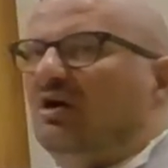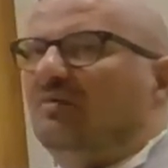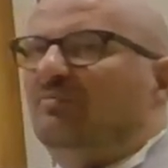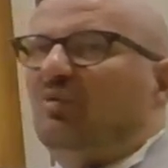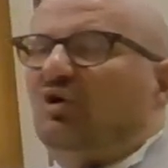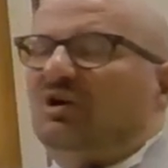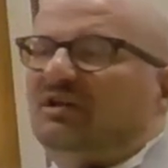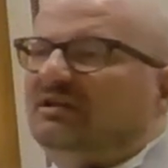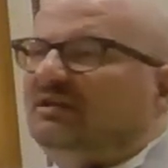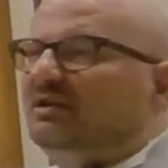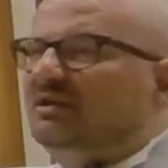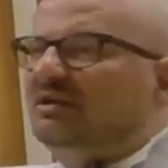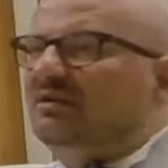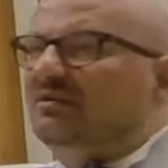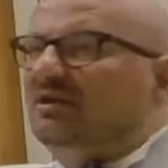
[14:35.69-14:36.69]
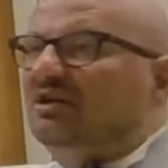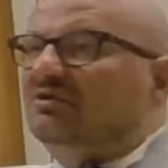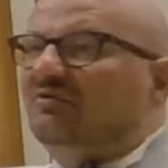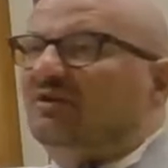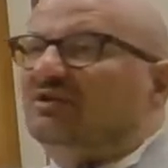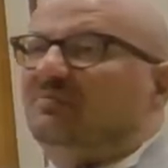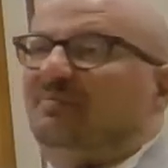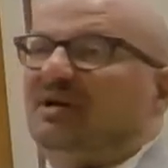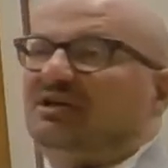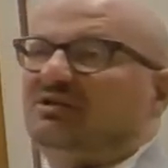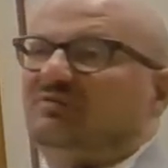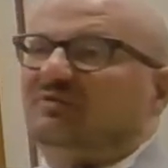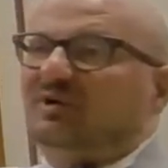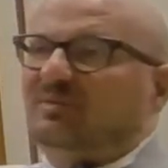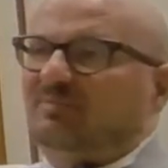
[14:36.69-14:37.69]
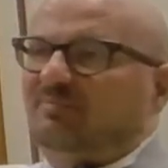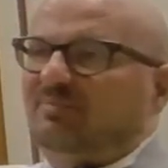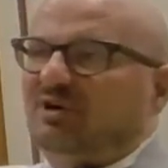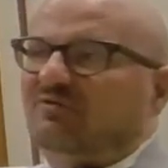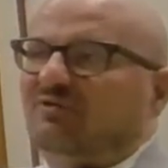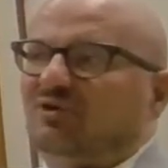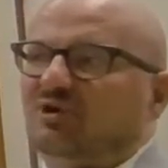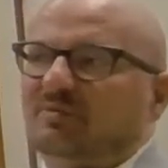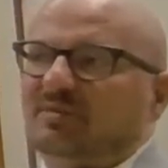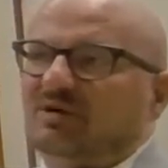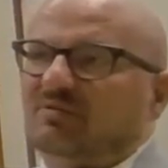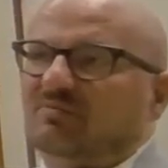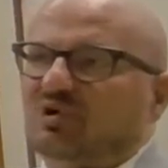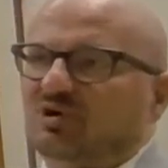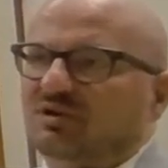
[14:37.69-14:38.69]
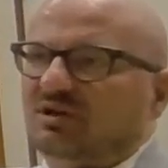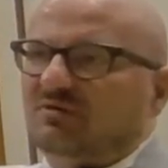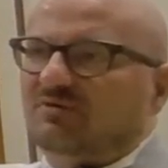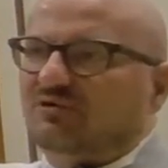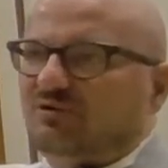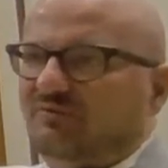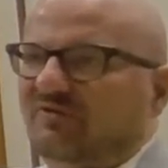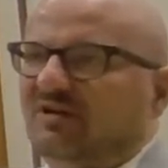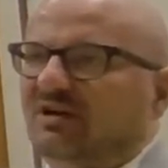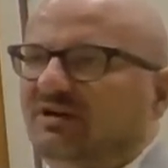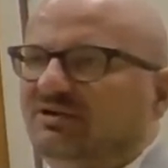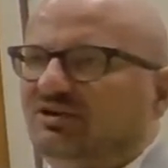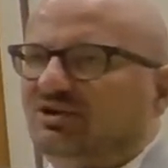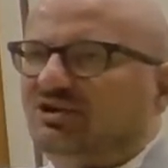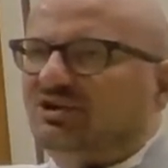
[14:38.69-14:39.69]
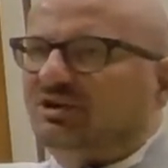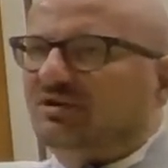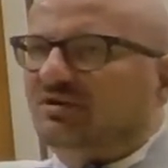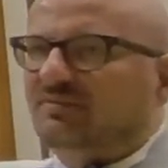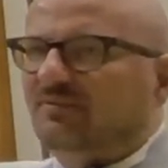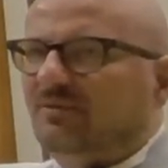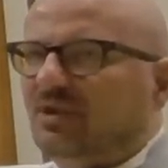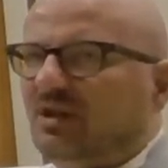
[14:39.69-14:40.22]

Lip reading: It was best for performing model from the literature.